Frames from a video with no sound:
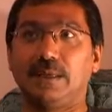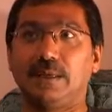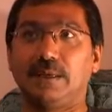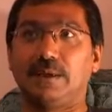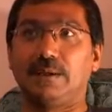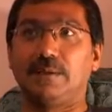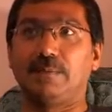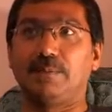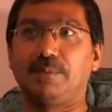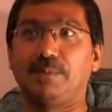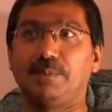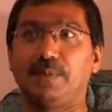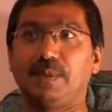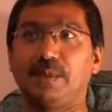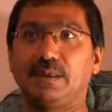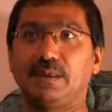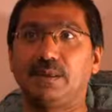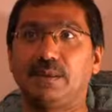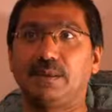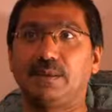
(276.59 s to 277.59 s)
in
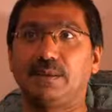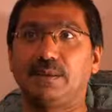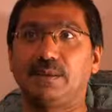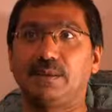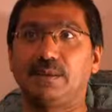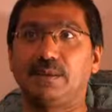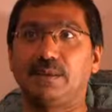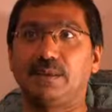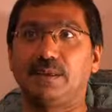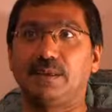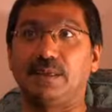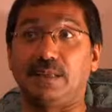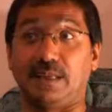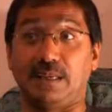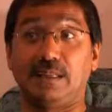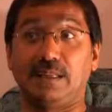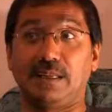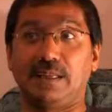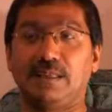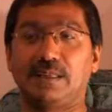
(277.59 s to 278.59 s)

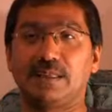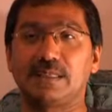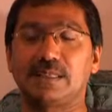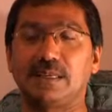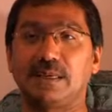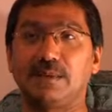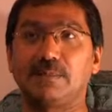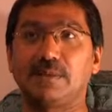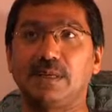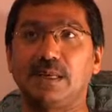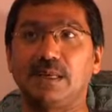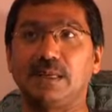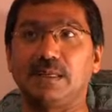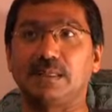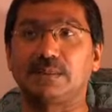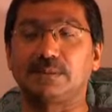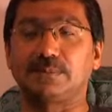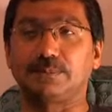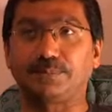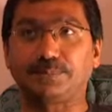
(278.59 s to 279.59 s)
the same
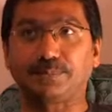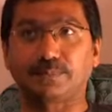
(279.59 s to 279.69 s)
class.